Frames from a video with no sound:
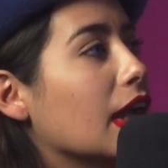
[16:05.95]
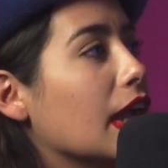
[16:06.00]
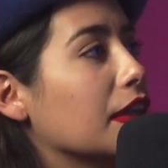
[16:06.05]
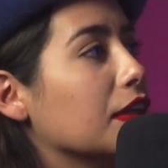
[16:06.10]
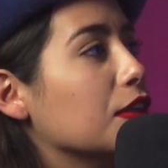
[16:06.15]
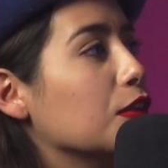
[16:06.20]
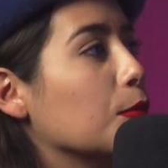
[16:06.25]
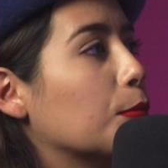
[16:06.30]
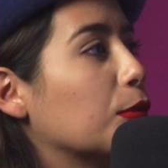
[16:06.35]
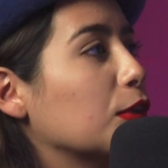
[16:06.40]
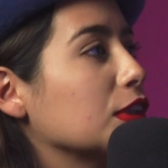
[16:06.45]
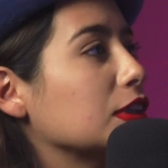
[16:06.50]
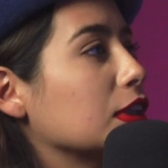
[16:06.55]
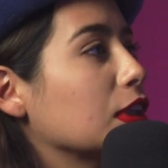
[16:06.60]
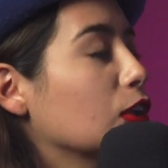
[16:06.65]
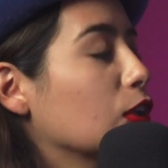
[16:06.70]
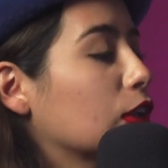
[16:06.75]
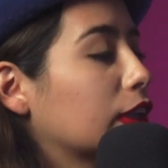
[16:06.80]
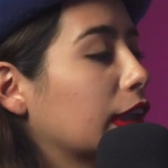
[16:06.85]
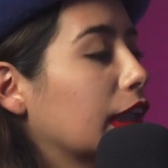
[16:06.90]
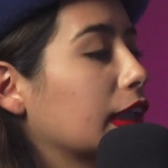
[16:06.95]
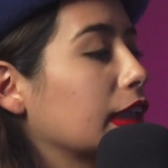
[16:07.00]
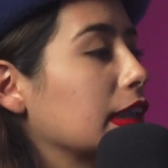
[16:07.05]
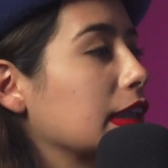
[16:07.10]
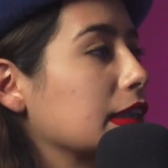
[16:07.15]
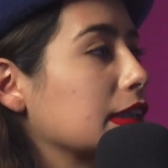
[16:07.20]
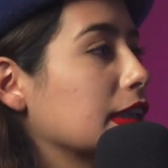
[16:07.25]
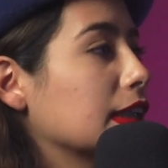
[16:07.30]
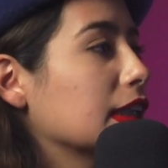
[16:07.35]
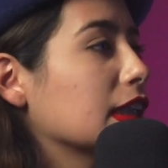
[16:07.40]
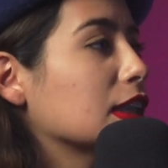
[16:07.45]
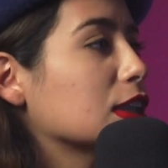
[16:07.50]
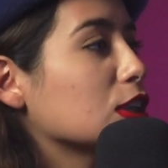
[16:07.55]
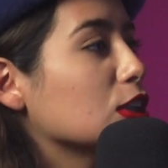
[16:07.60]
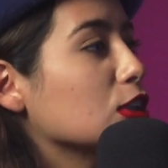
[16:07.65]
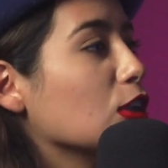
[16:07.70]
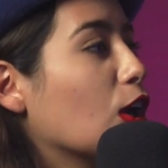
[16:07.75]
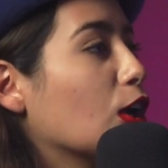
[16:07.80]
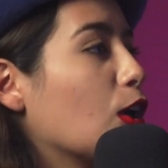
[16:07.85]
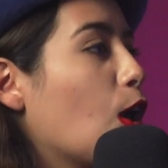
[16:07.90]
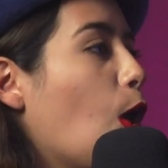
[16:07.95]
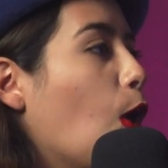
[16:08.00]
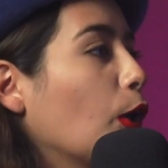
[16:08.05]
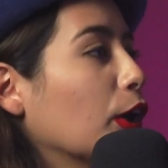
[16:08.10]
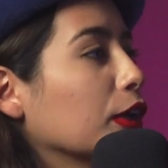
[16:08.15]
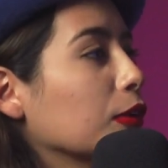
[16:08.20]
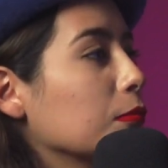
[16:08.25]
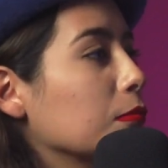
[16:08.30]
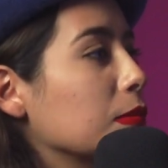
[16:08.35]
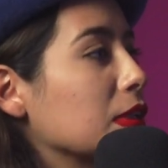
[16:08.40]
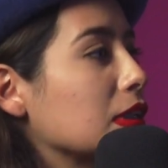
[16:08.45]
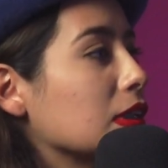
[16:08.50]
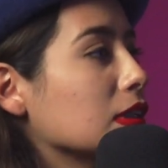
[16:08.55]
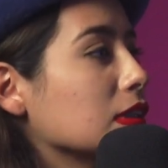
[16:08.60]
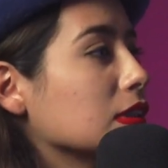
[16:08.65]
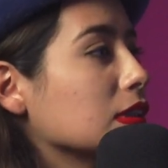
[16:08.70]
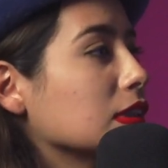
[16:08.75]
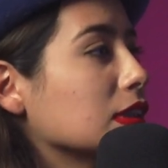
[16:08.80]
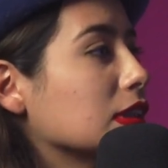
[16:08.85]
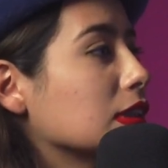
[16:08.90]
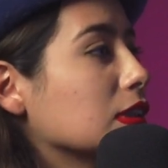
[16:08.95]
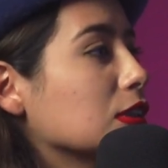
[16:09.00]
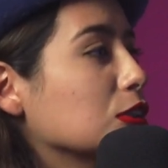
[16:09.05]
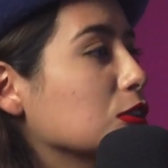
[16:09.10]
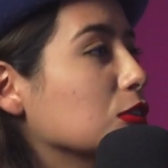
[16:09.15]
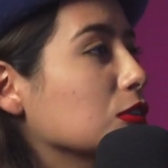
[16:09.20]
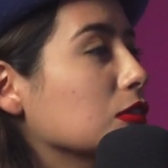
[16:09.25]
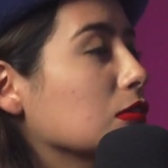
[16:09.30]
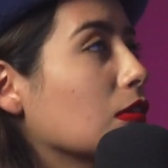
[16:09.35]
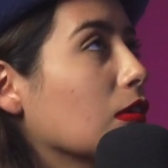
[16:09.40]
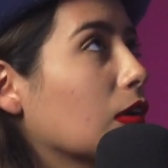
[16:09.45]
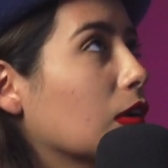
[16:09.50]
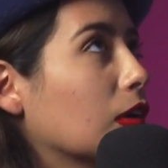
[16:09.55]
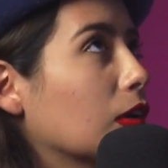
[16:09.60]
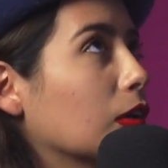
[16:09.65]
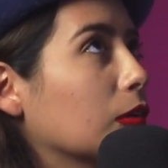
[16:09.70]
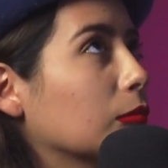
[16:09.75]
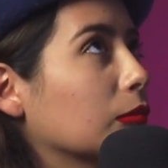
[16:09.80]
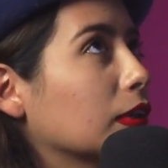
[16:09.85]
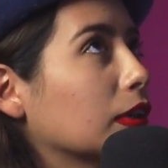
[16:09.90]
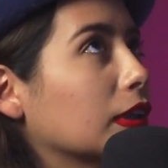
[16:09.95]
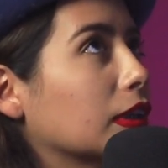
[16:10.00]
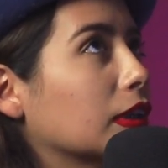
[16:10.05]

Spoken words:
And then the person looked at it and said, "It's not art because it's what